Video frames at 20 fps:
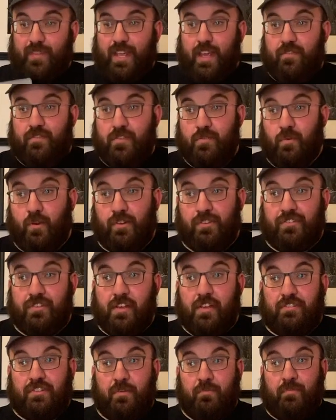If you want to
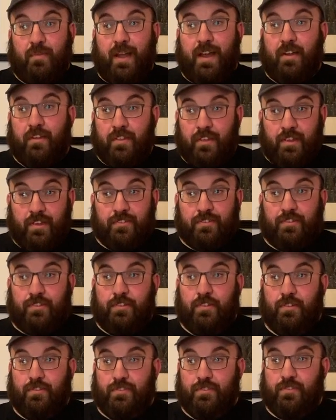see us compare
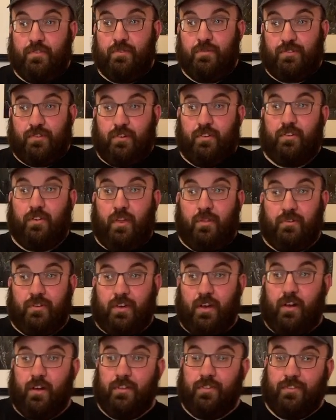this to certain other
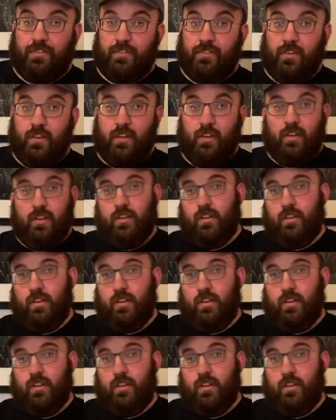guns,